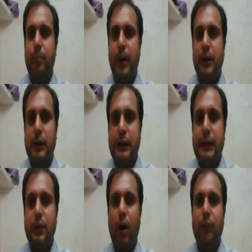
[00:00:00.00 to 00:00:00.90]
But
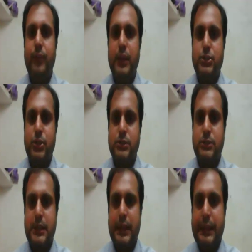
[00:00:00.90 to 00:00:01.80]
League of
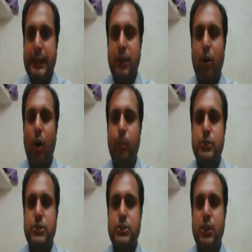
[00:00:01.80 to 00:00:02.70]
Nations, League
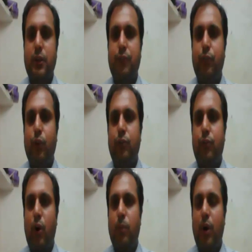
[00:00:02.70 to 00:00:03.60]
opposition, the full
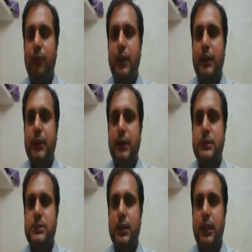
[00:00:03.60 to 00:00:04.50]
form of the League
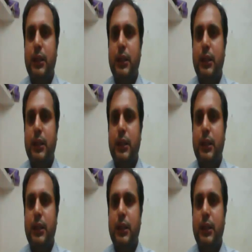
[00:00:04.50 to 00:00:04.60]
is